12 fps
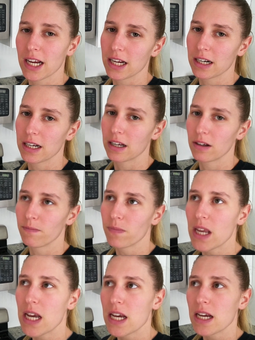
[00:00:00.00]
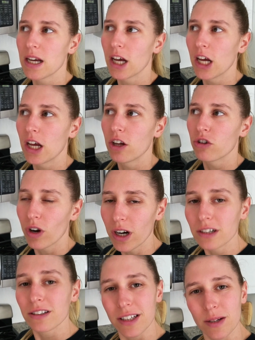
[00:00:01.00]
and
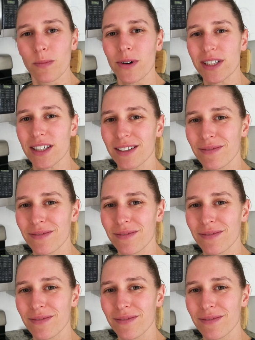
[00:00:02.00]
trying to sleep more.